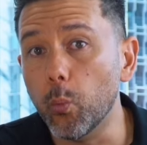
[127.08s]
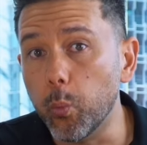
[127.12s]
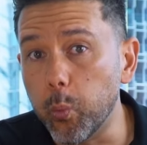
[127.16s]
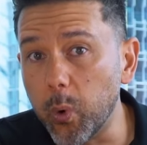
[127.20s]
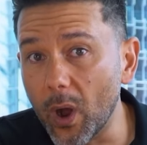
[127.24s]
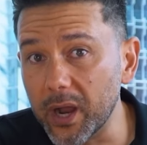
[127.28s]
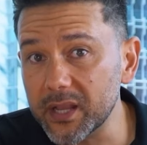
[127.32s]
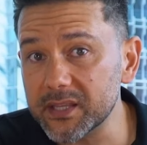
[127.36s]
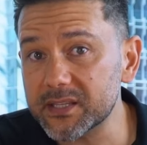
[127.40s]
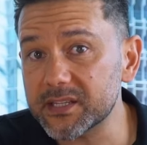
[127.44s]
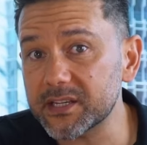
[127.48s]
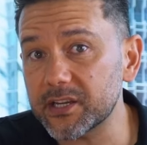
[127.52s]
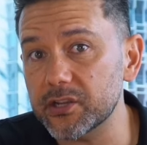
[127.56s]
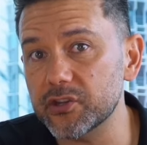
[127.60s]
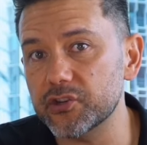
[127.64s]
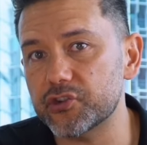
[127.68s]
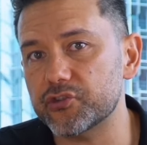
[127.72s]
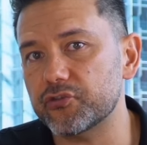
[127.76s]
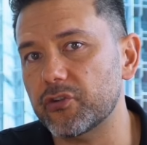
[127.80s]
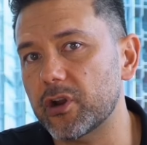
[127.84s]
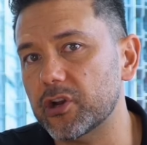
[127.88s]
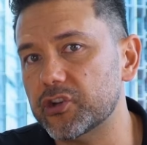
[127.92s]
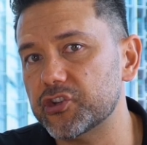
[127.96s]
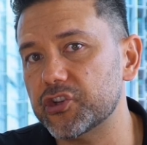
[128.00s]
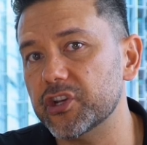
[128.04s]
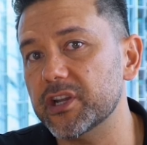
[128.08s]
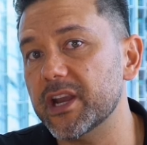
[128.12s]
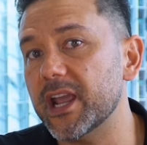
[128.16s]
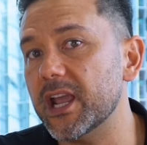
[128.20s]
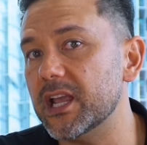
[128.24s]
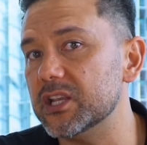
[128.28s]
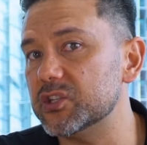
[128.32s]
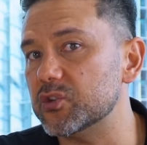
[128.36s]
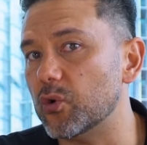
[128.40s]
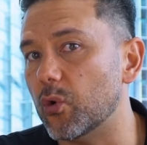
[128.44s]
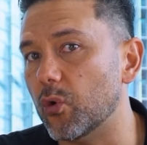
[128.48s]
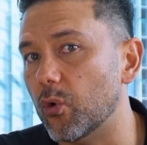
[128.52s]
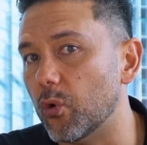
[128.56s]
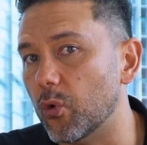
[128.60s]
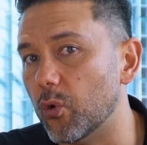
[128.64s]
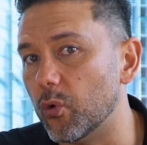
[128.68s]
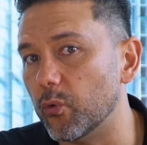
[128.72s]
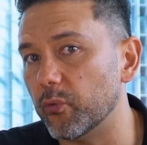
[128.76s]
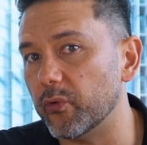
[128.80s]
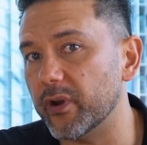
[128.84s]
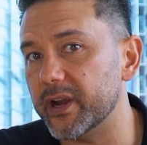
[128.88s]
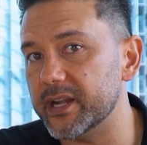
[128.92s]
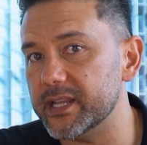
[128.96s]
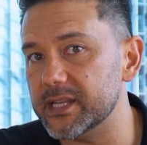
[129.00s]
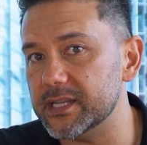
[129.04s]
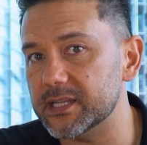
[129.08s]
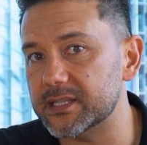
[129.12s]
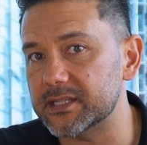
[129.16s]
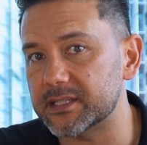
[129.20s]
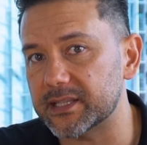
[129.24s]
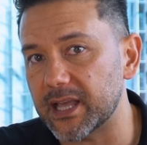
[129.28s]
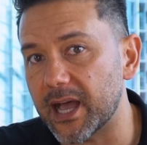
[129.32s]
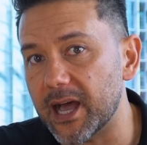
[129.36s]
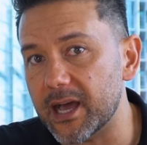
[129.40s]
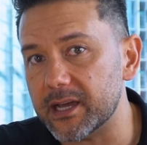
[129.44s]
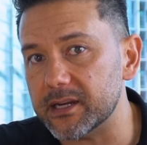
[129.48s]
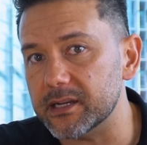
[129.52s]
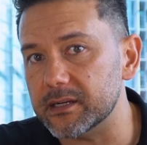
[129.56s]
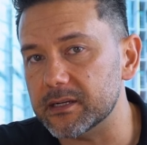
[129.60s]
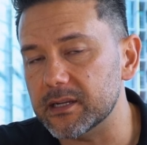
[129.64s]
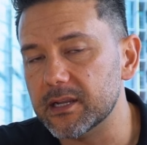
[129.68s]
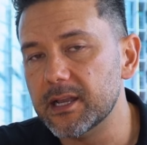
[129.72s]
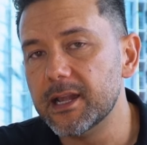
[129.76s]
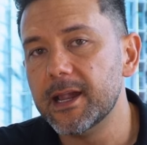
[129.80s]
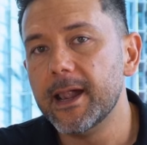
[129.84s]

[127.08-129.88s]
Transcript: once construction has already started.